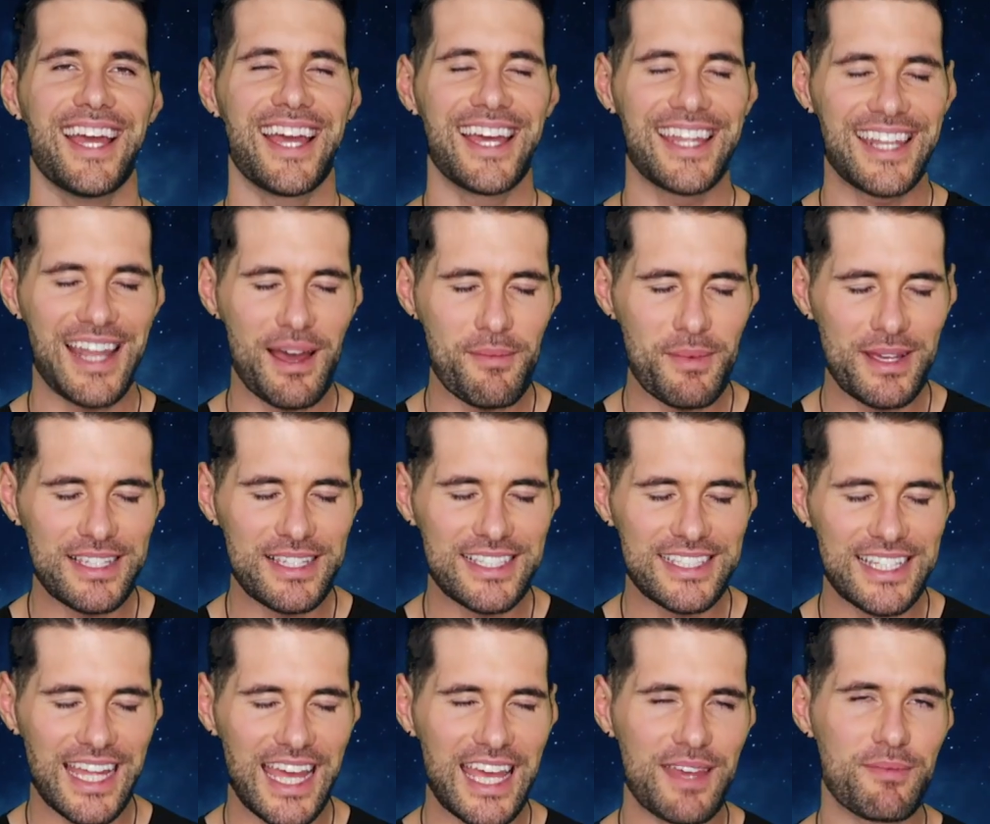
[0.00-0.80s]

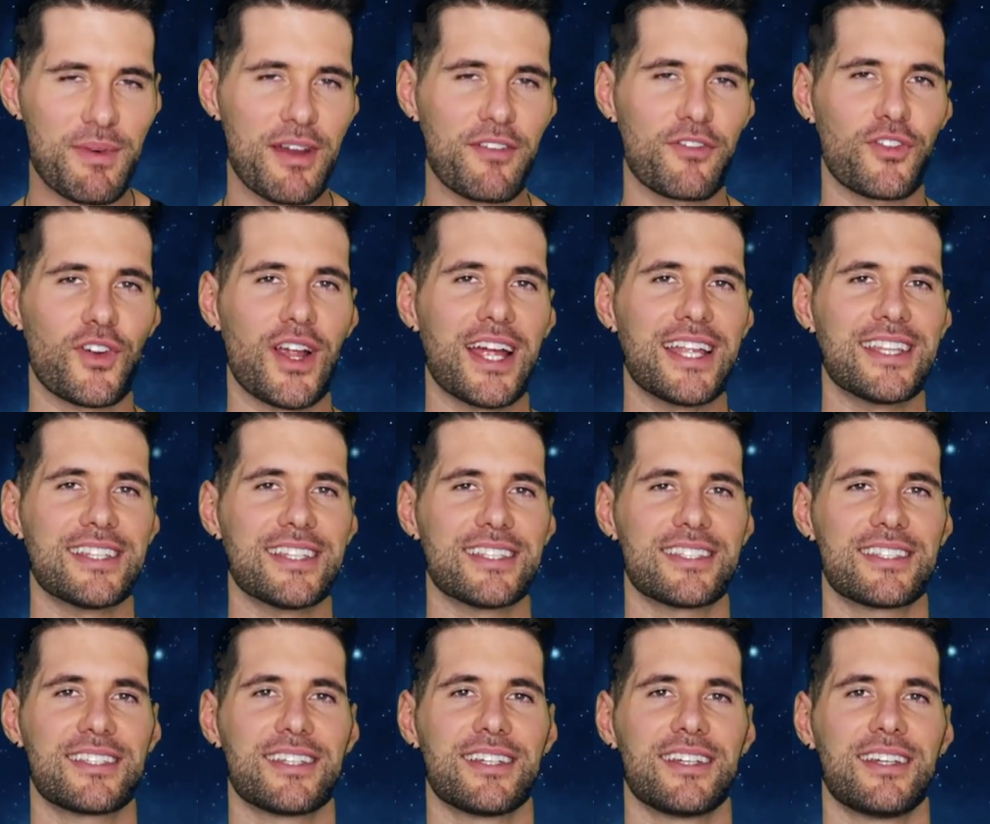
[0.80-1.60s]
Namaste, my
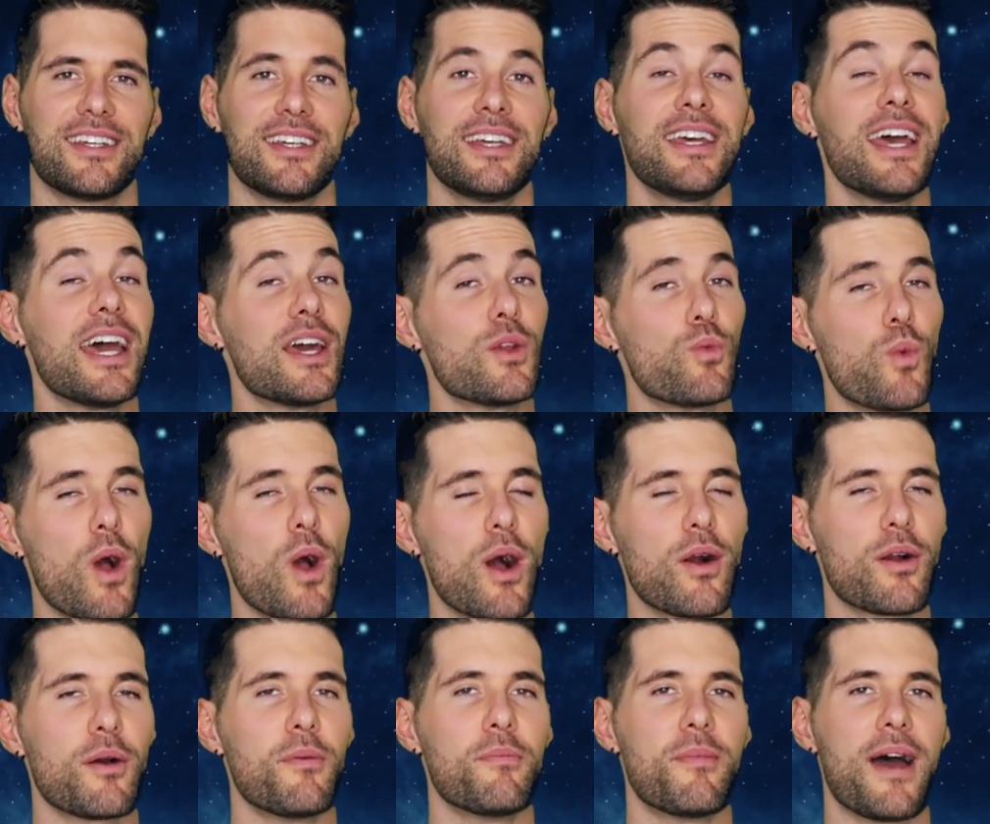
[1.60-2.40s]
friends, and
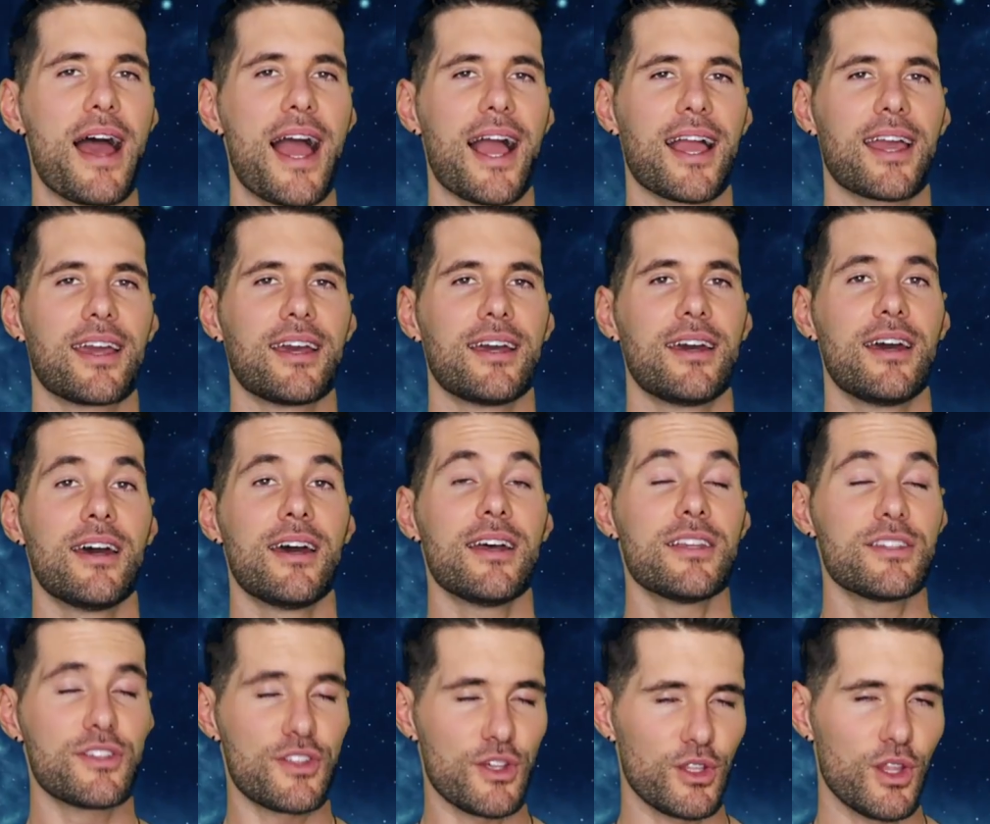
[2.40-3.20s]
welcome back
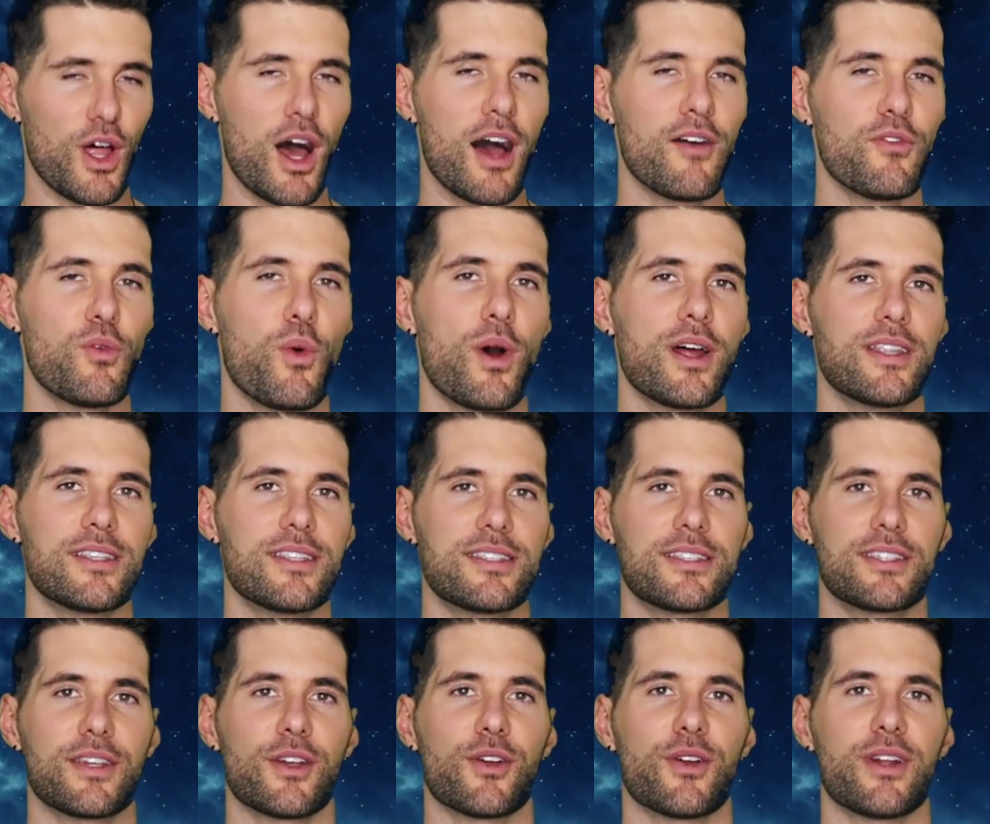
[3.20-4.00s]
to the Law of One
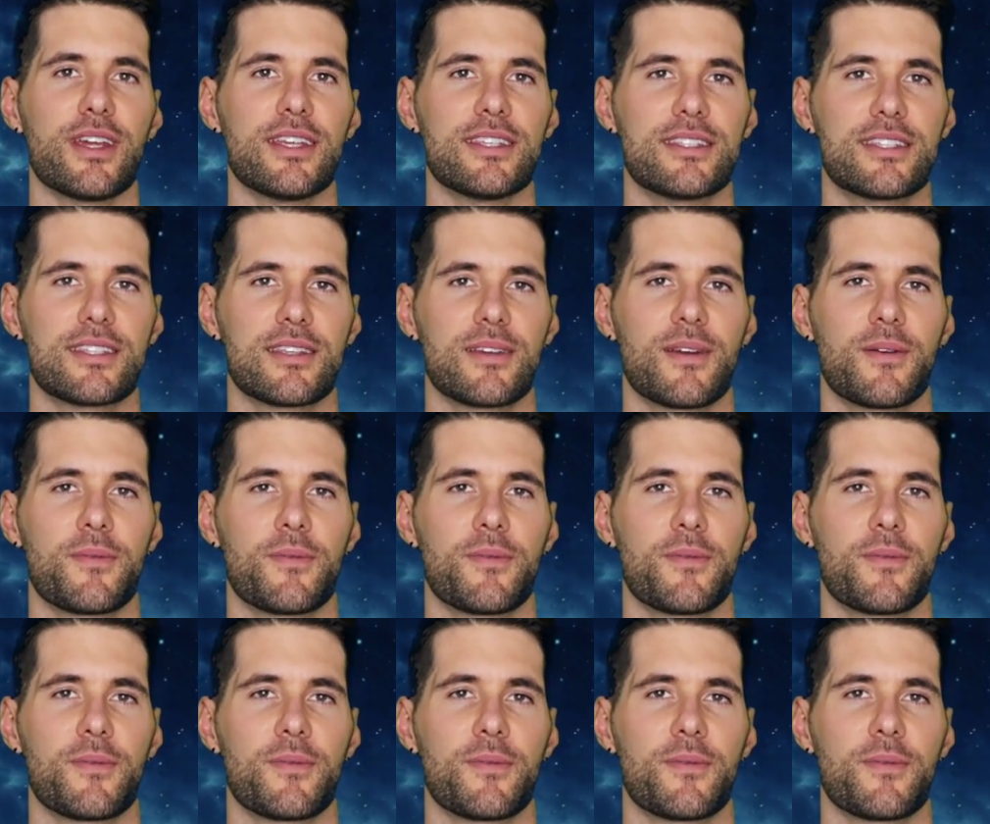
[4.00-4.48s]
series.